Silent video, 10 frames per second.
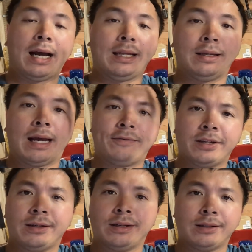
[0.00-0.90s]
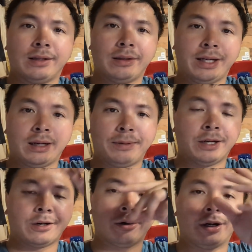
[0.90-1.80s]
I have it in the link up
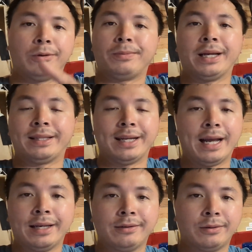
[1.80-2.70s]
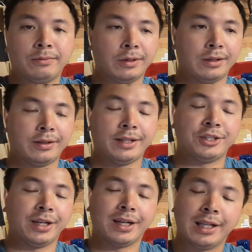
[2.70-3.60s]
here and it'll be at the end. One of the
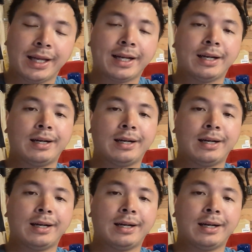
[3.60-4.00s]
things you can click.